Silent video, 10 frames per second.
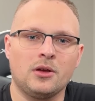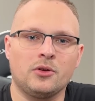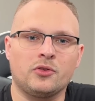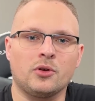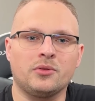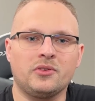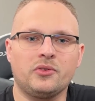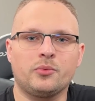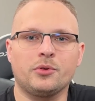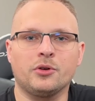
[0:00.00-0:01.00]
So this
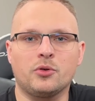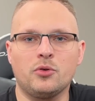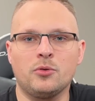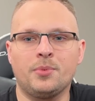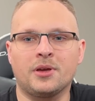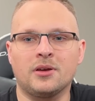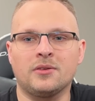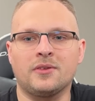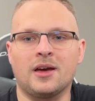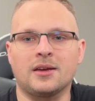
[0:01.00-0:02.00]
is really cool
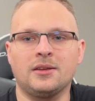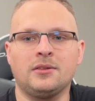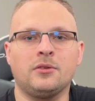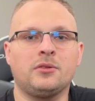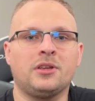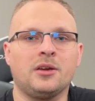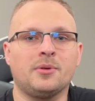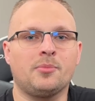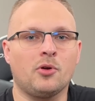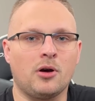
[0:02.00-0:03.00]
because I can either take
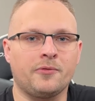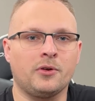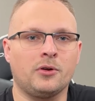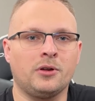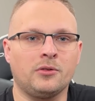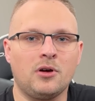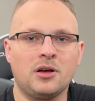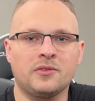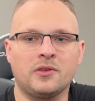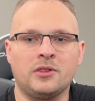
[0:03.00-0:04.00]
my profit and
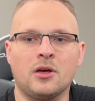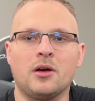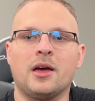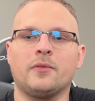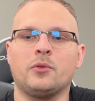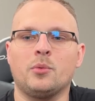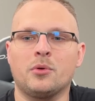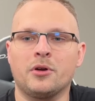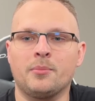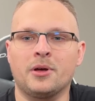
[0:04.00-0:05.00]
loss and not have to
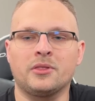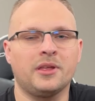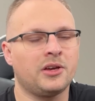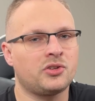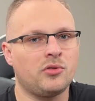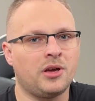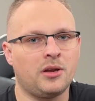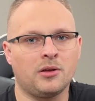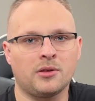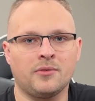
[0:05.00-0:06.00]
worry about the extra
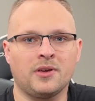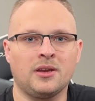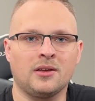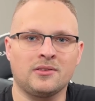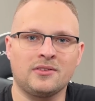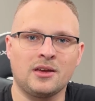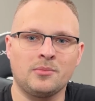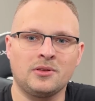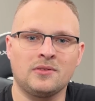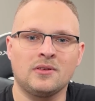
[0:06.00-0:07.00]
headache of getting
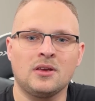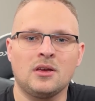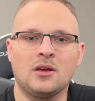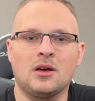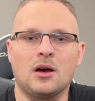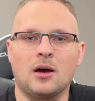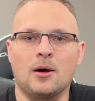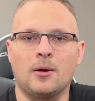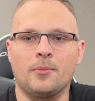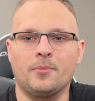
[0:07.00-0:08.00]
assignments,
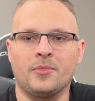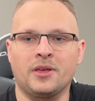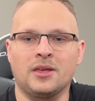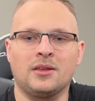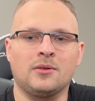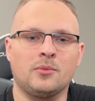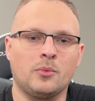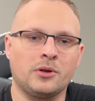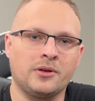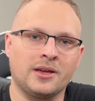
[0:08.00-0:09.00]
getting
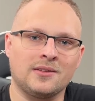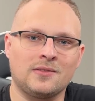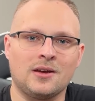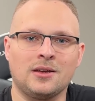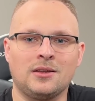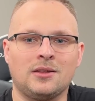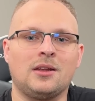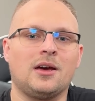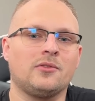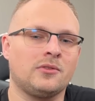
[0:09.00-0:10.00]
one leg assigned and
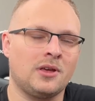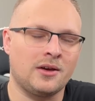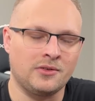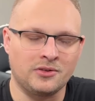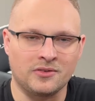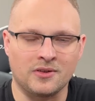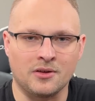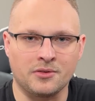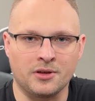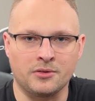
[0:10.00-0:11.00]
then having to
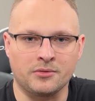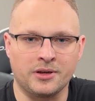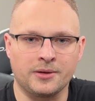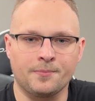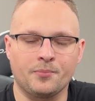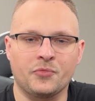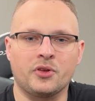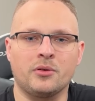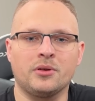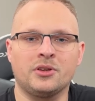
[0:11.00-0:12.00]
sell the other leg.
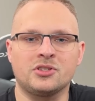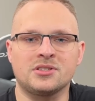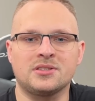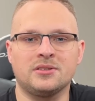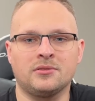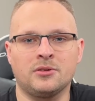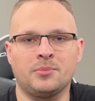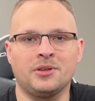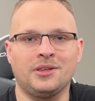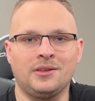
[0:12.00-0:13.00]
So it's just a little
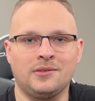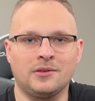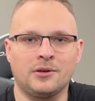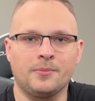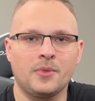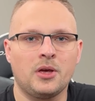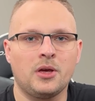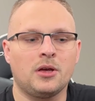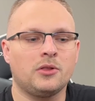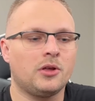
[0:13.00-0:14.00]
bit easier.
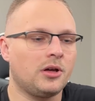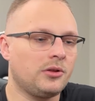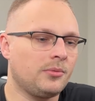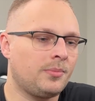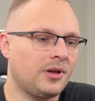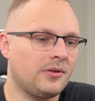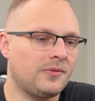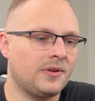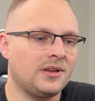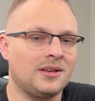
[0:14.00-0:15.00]
The other
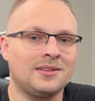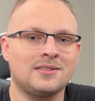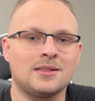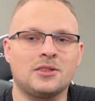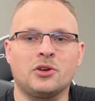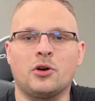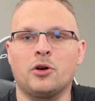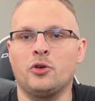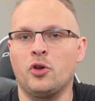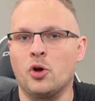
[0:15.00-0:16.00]
benefit is that there
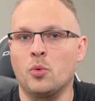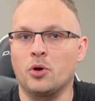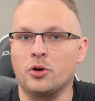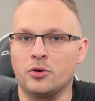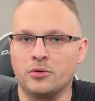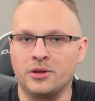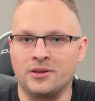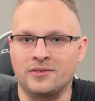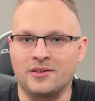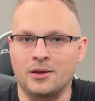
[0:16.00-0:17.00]
are no early
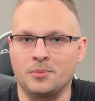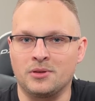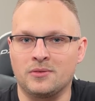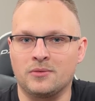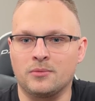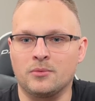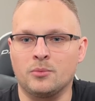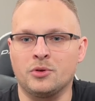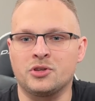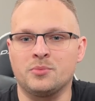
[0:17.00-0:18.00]
assignments,
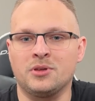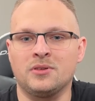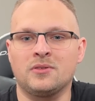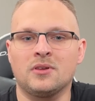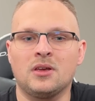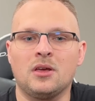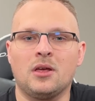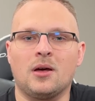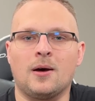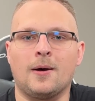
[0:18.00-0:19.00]
which means,
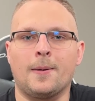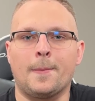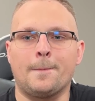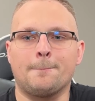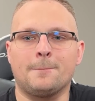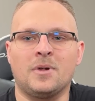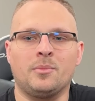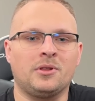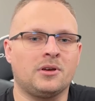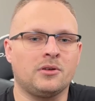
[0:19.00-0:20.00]
let
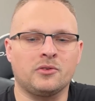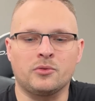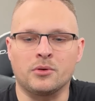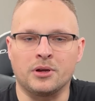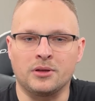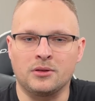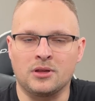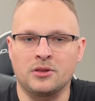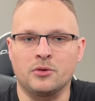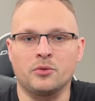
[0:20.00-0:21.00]
me tell you a story.
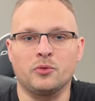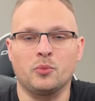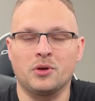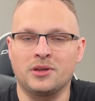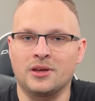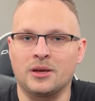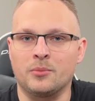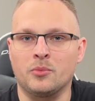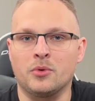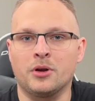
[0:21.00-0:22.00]
There was one
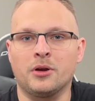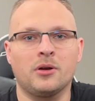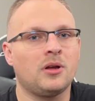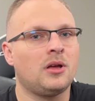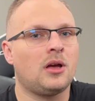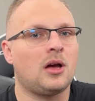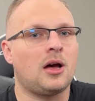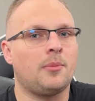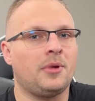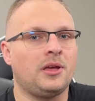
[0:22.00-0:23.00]
time where
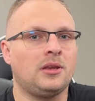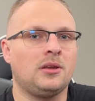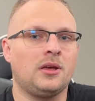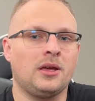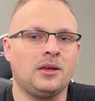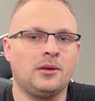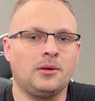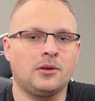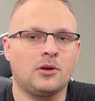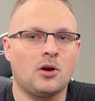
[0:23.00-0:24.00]
I made
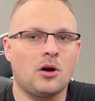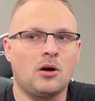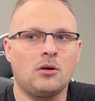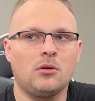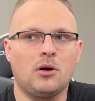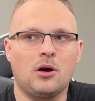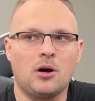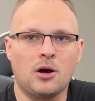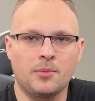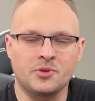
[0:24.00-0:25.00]
a call
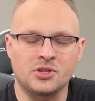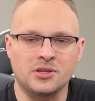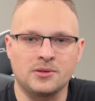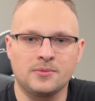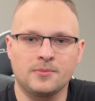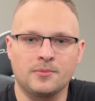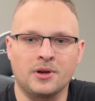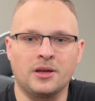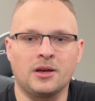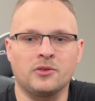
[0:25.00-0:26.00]
option,
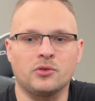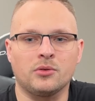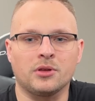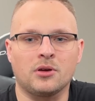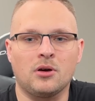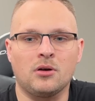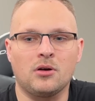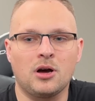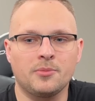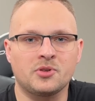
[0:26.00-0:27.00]
right? I sold a call
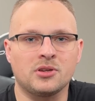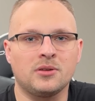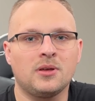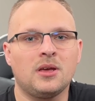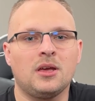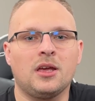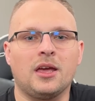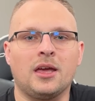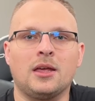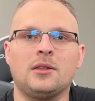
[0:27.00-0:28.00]
option
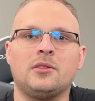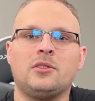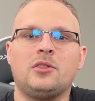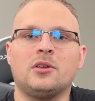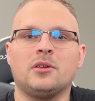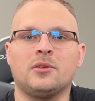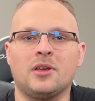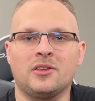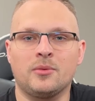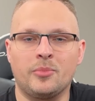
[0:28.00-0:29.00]
and the
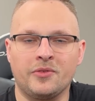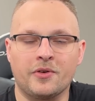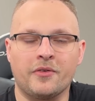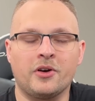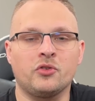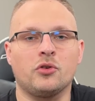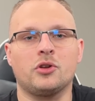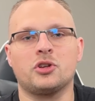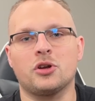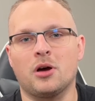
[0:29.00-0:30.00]
S&P 500
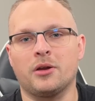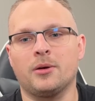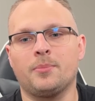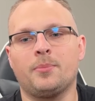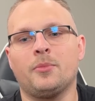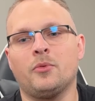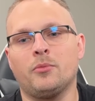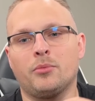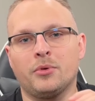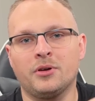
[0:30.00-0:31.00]
shot up
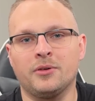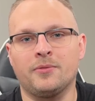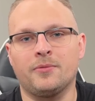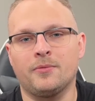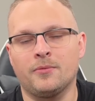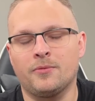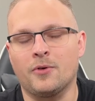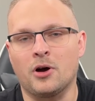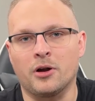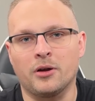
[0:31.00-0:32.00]
really
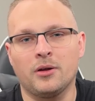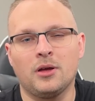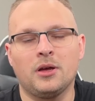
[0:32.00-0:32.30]
far.